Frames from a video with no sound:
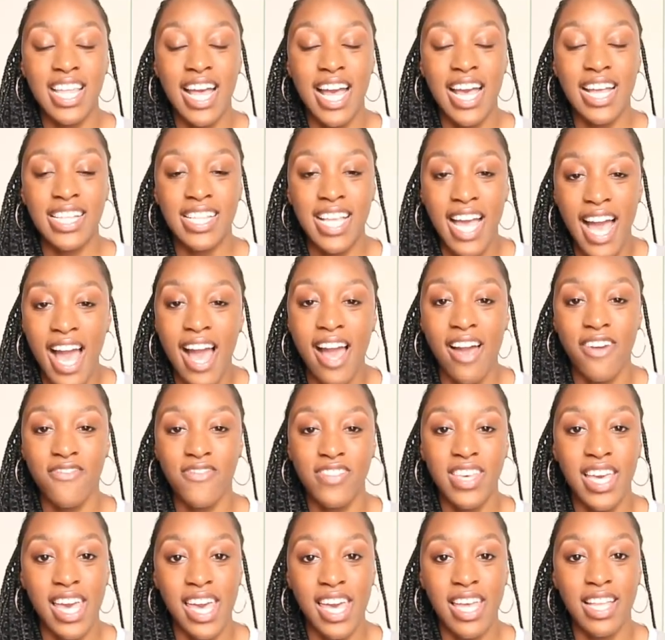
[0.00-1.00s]
that I
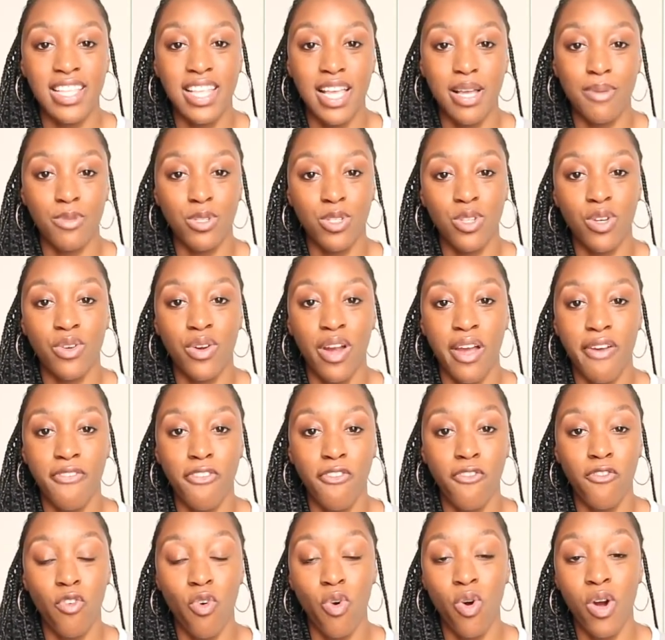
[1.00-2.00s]
have gained that I'm so
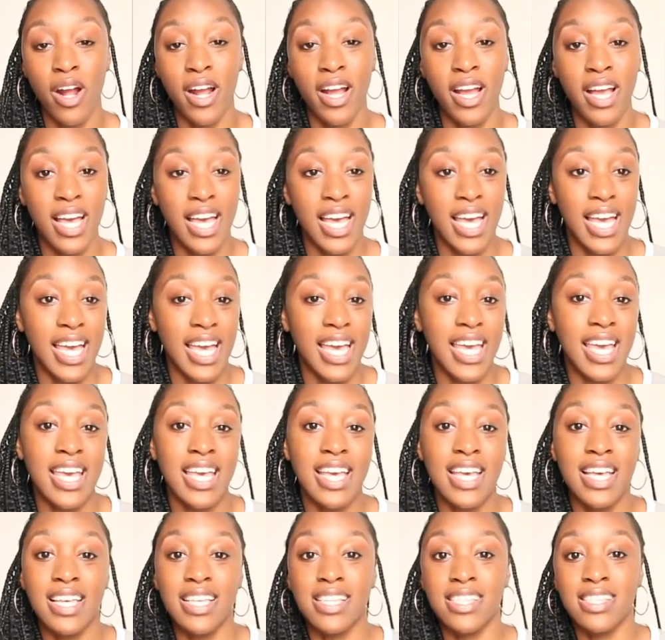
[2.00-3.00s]
grateful for
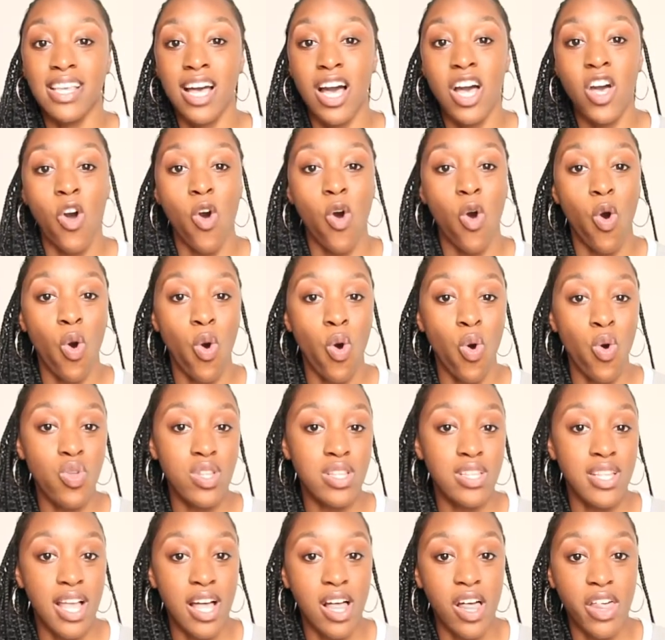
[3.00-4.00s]
is a
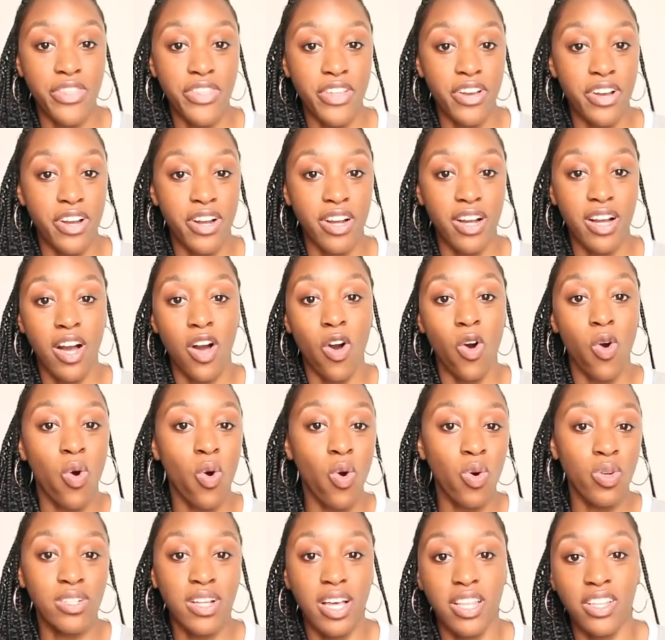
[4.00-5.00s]
whole nother
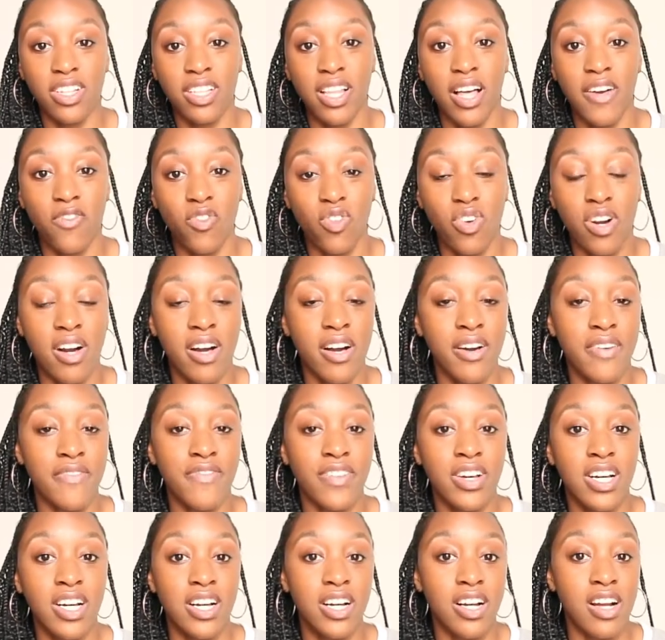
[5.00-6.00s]
level of
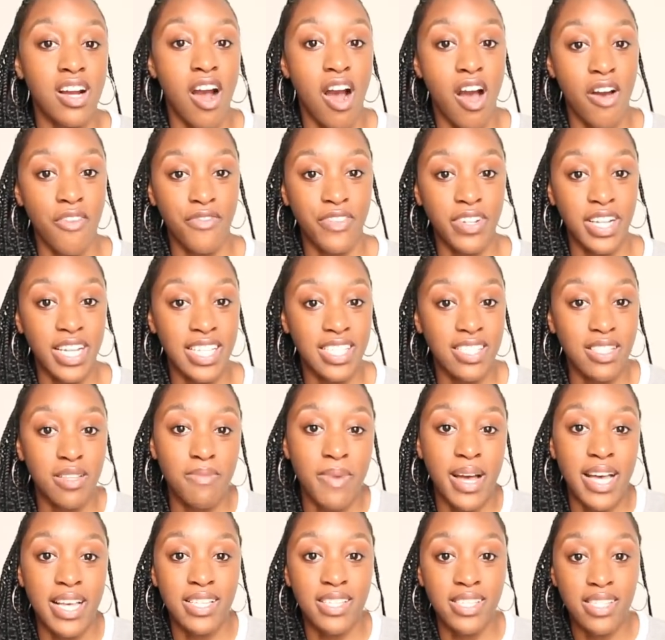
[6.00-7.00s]
confidence in
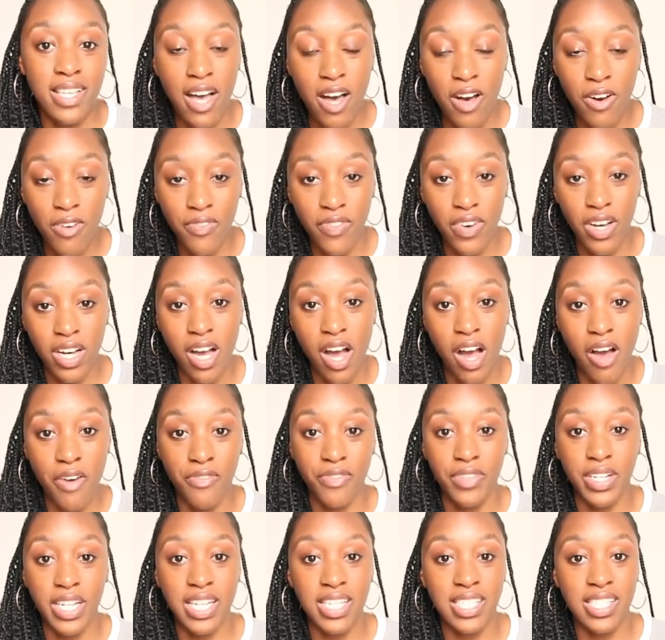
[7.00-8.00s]
myself,
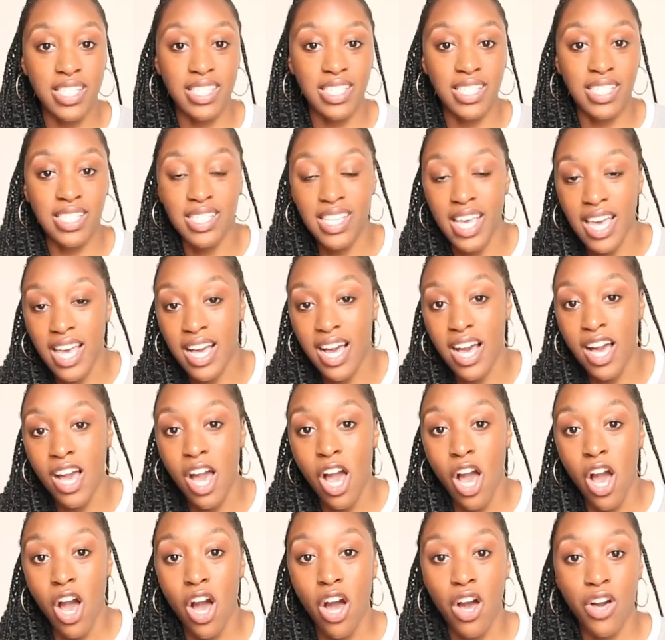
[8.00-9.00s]
confidence to take
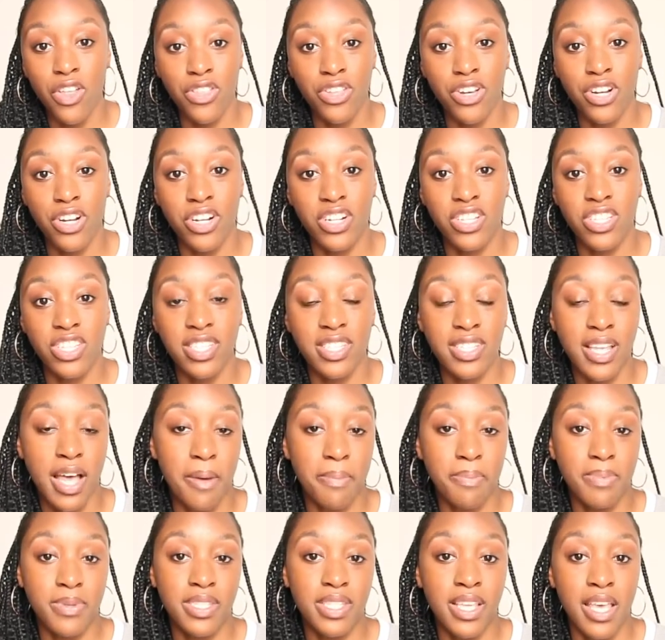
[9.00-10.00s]
other
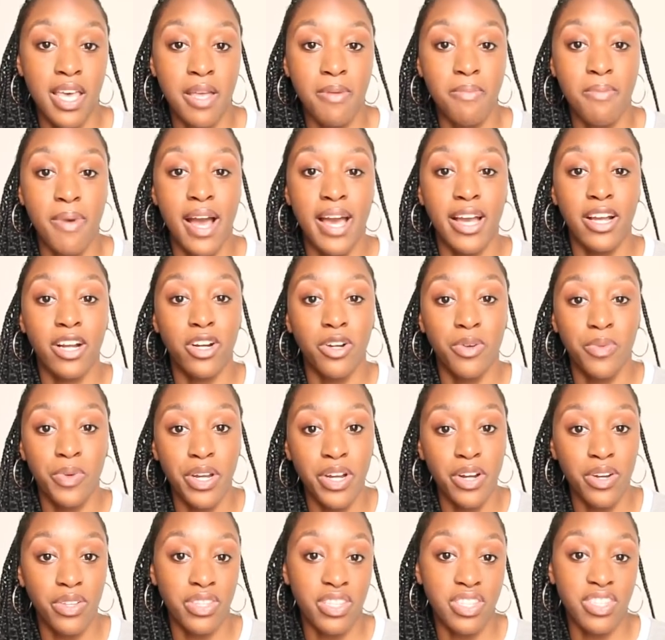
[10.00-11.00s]
steps in my
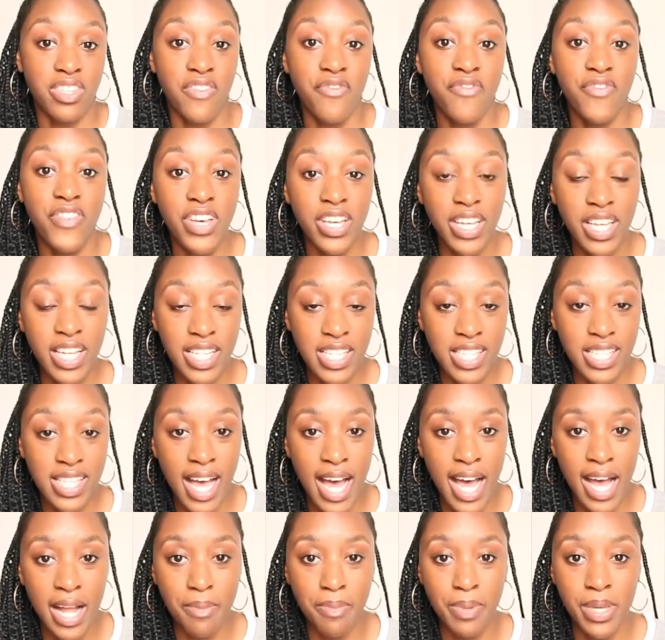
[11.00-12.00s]
career on the civilian
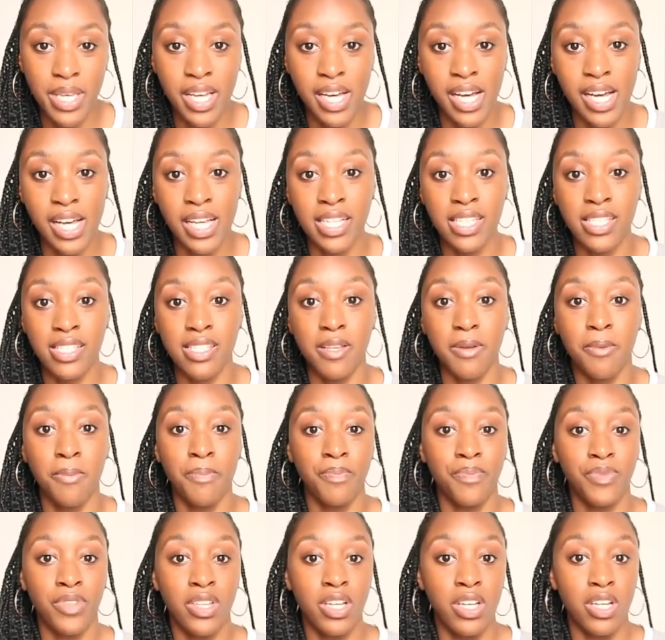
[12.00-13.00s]
side, because
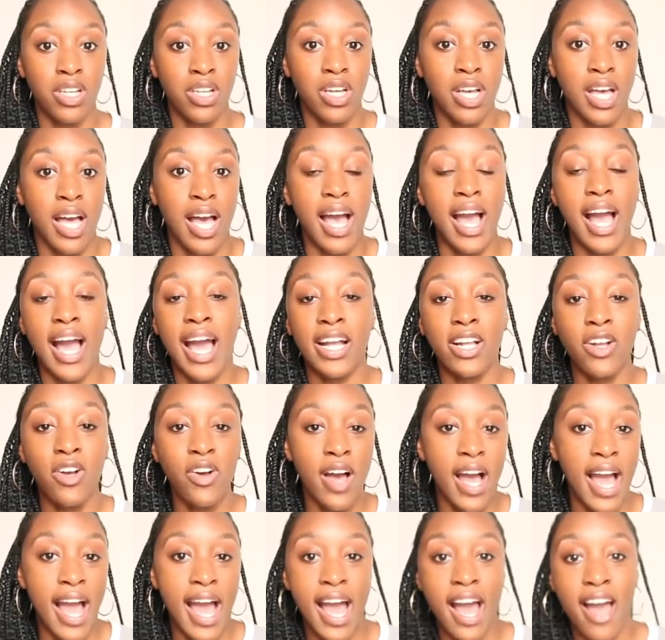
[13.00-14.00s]
I
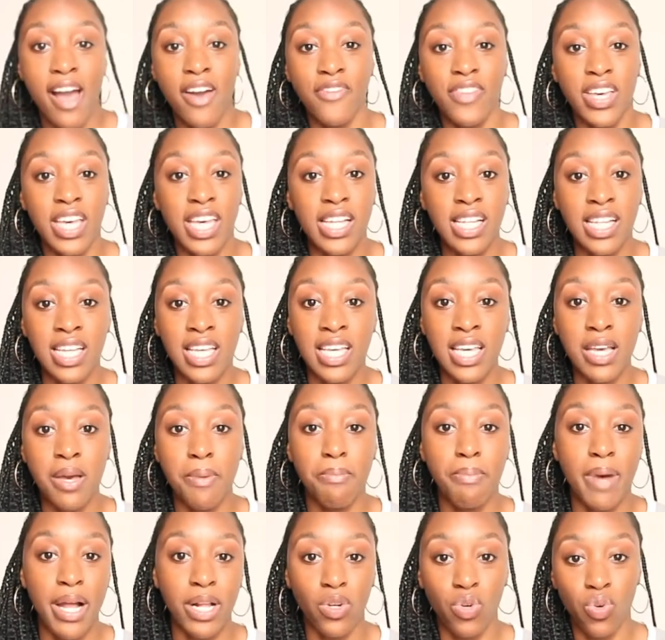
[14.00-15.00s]
don't have any
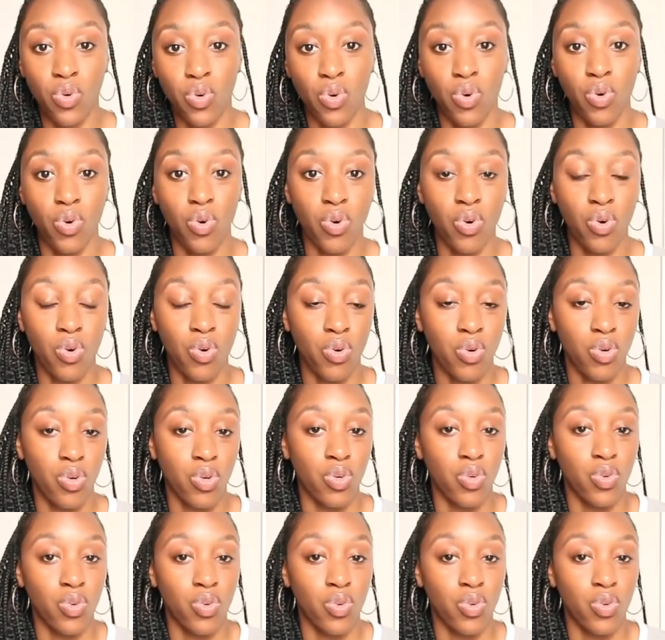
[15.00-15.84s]
medical